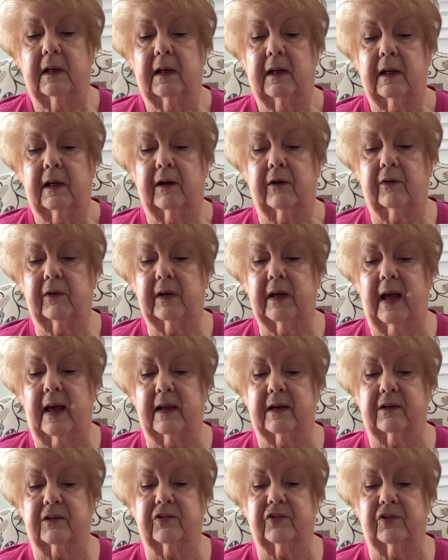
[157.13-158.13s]
Harry
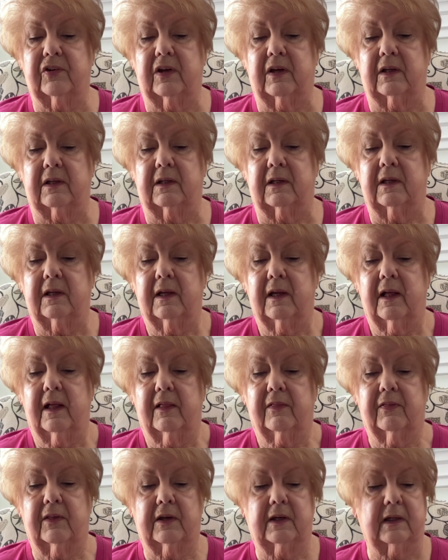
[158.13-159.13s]
had a son
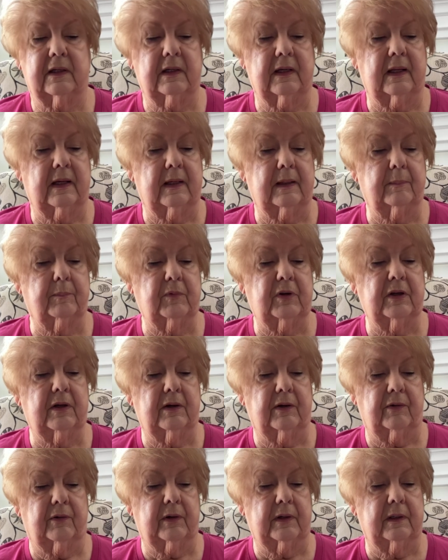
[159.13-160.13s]
that he named
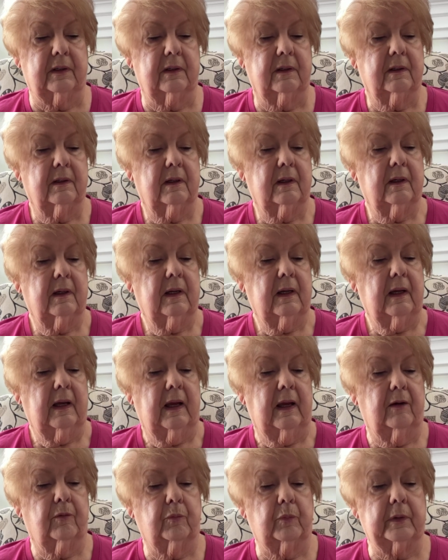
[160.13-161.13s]
Harry,
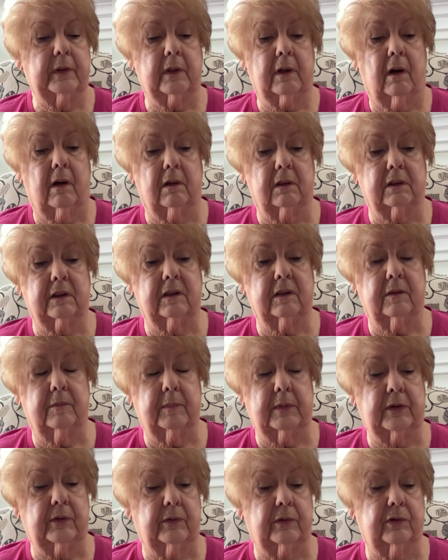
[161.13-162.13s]
and we called him
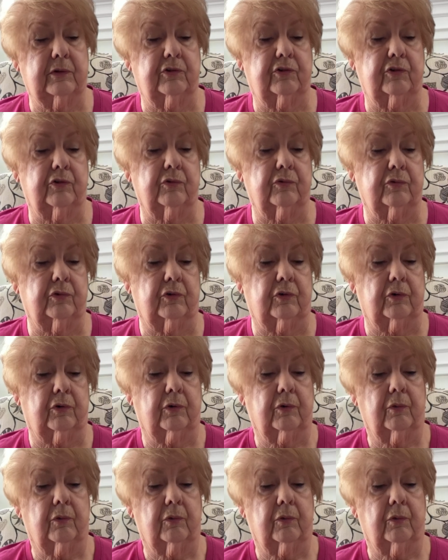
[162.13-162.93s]
Harry Jr.